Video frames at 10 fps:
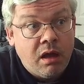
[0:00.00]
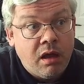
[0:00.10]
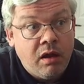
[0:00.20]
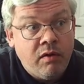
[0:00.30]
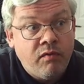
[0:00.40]

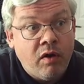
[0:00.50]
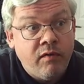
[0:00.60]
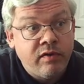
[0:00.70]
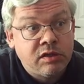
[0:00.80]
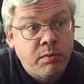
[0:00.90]
involve
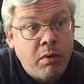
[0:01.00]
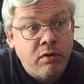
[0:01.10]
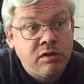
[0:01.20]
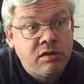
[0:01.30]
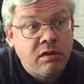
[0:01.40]

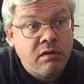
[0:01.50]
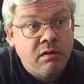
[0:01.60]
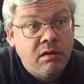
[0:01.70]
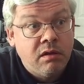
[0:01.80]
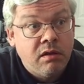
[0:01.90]
exploiting
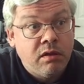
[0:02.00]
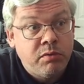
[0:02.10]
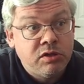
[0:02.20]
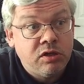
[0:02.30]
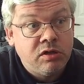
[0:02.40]
the
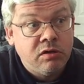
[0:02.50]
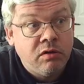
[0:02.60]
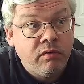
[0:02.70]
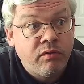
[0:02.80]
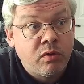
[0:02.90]
position
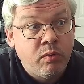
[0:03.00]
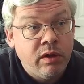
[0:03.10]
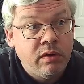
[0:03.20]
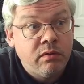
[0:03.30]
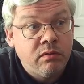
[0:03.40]
of the
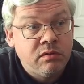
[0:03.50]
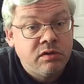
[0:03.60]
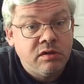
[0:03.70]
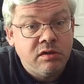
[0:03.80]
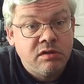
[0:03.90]
queen on
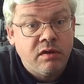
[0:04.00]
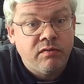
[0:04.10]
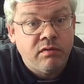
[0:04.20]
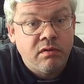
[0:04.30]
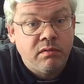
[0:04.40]
c7.